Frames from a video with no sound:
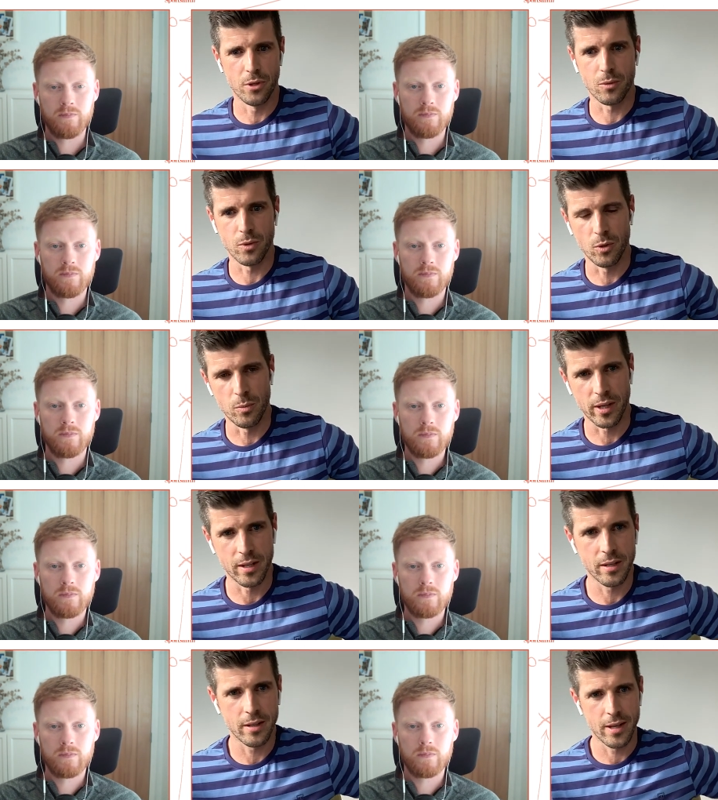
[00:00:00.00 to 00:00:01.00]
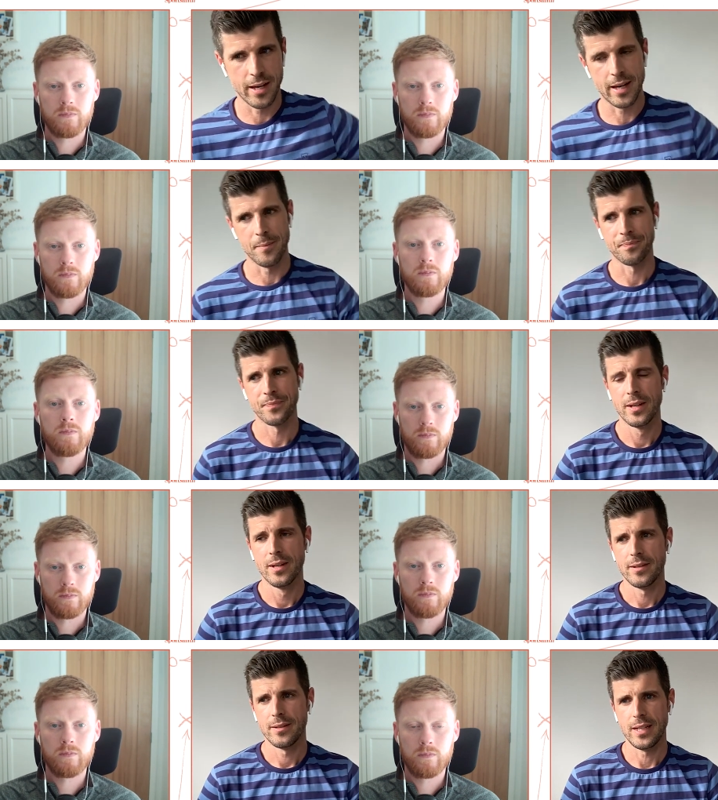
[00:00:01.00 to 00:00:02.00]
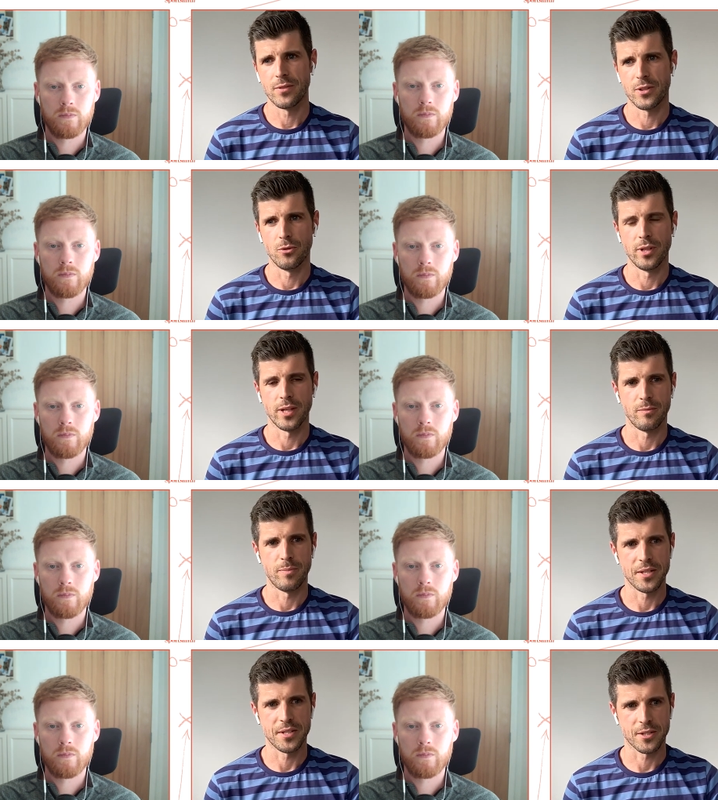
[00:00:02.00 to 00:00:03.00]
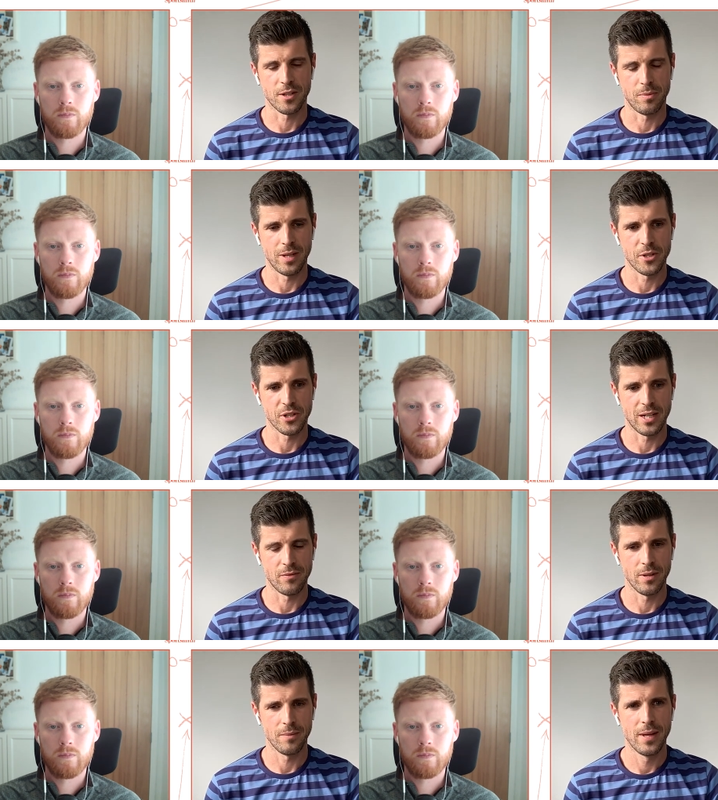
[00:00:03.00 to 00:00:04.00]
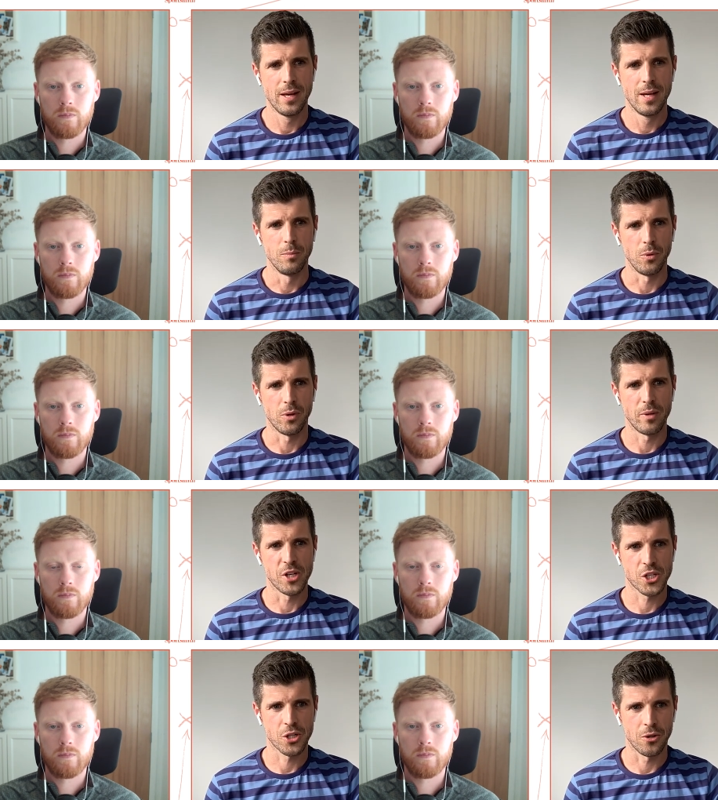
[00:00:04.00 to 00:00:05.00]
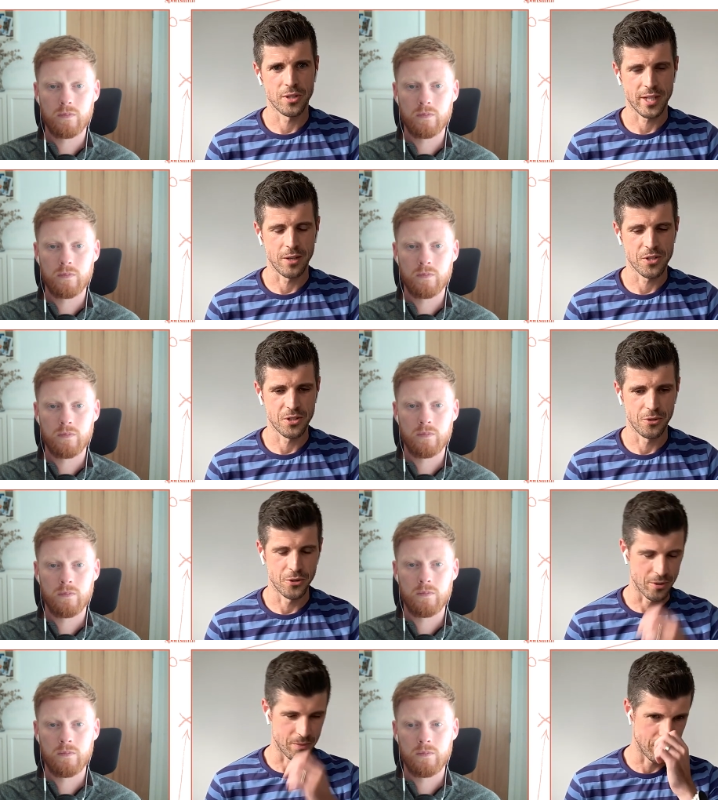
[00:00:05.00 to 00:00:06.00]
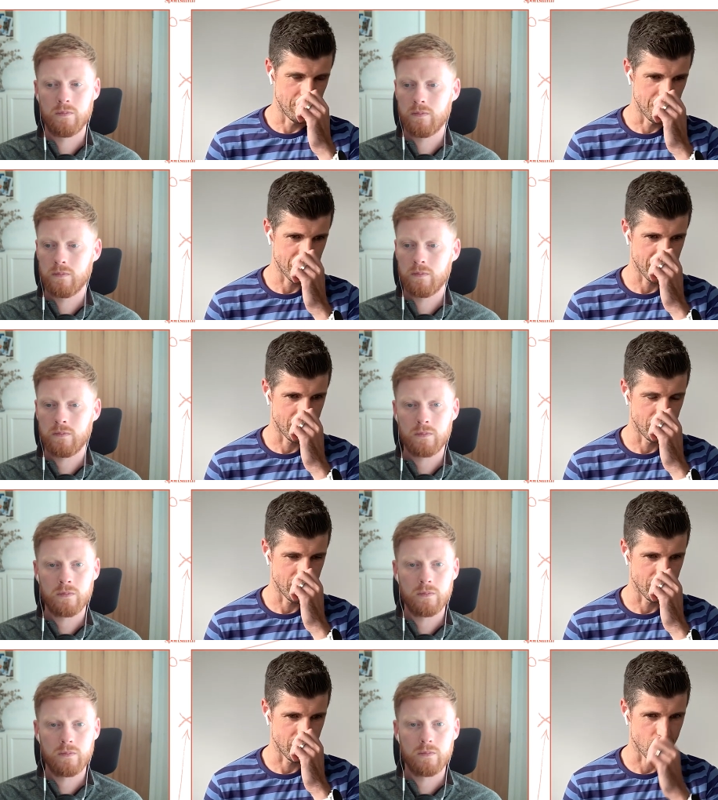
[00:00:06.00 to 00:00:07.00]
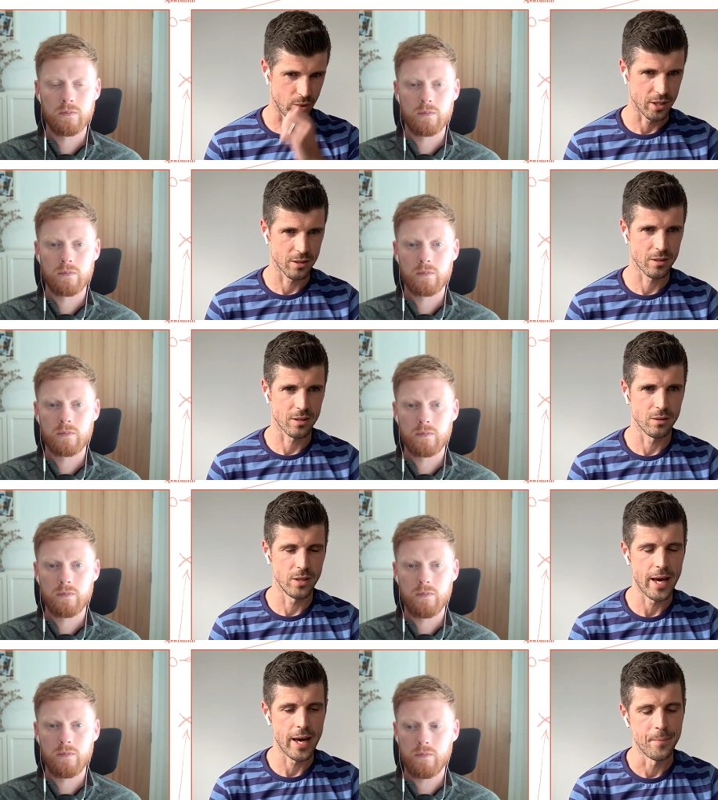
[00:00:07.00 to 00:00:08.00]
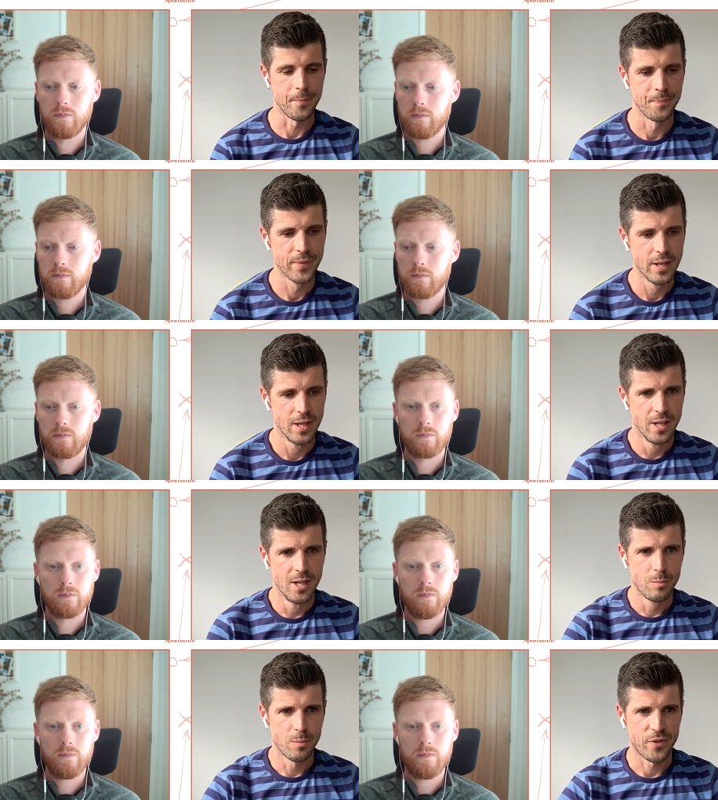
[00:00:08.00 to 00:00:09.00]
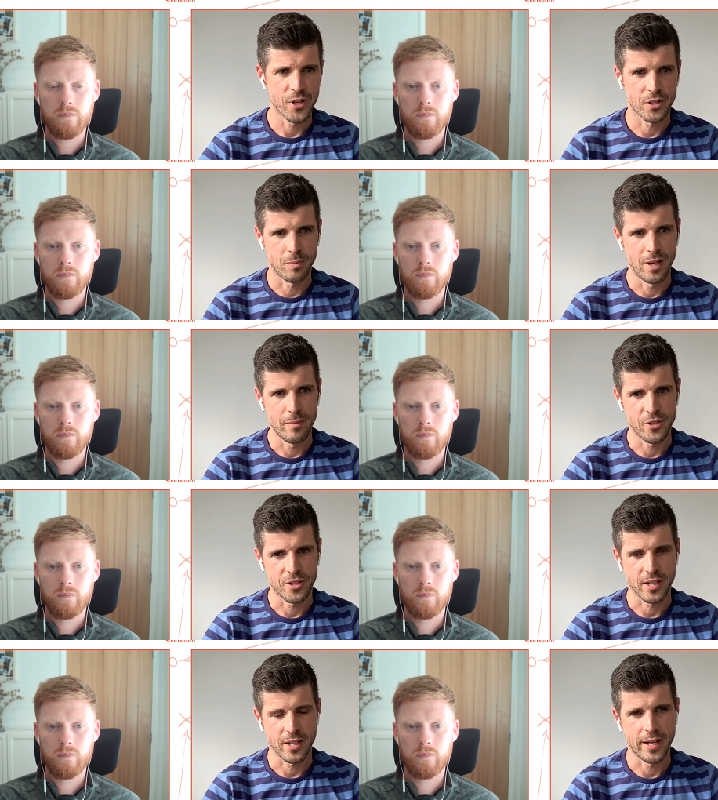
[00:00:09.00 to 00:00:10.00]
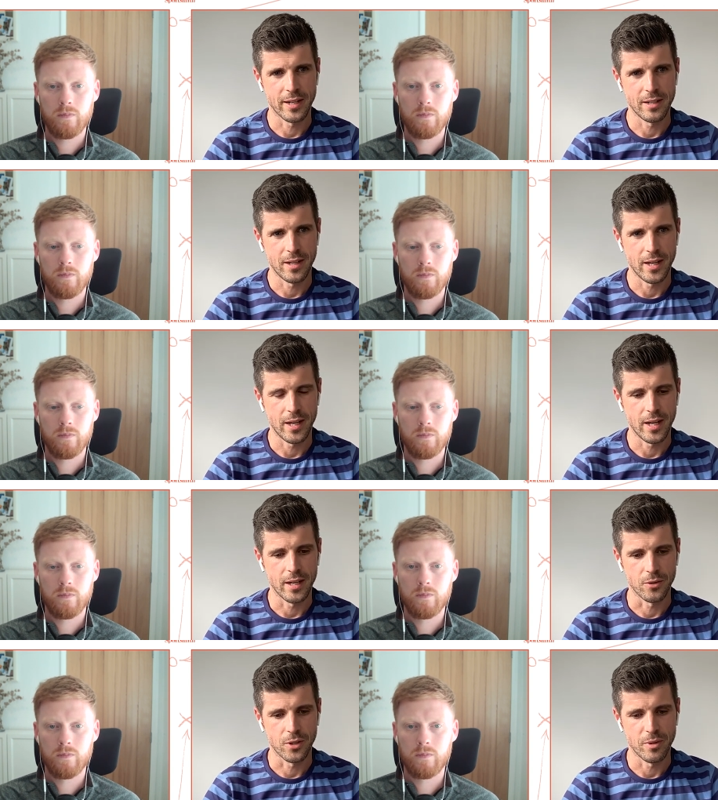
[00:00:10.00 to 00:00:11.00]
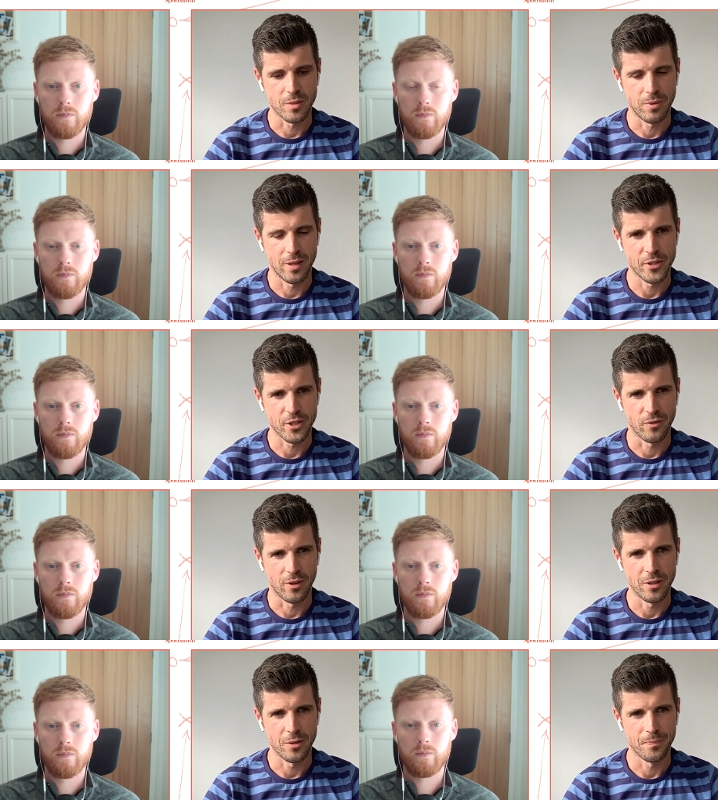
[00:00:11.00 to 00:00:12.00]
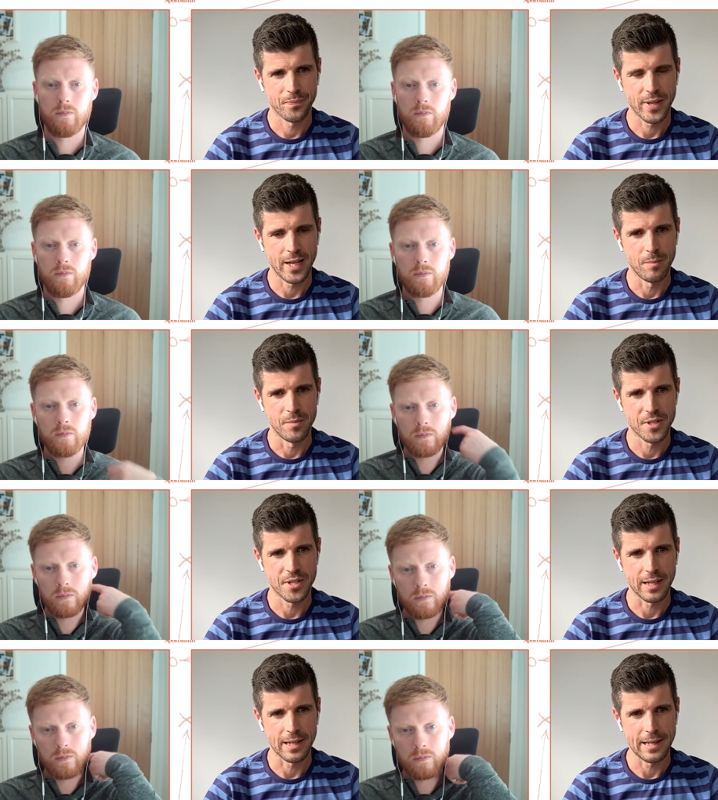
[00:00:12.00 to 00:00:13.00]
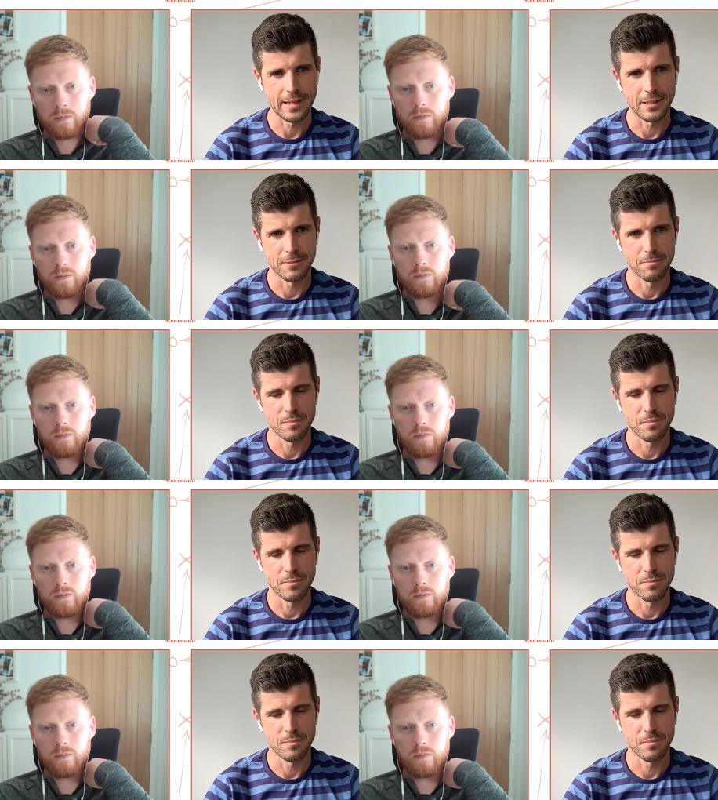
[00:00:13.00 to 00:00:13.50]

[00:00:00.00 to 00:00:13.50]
Speaker 1: running, we, we bring it in, um, even if they're only at basic sort of plyometric level. But we want to make sure that the house is in order, you know, so that they're they're, they're quite um, proficient at the plyometric. They can handle a, a good amount of plyometric volume, um, single leg,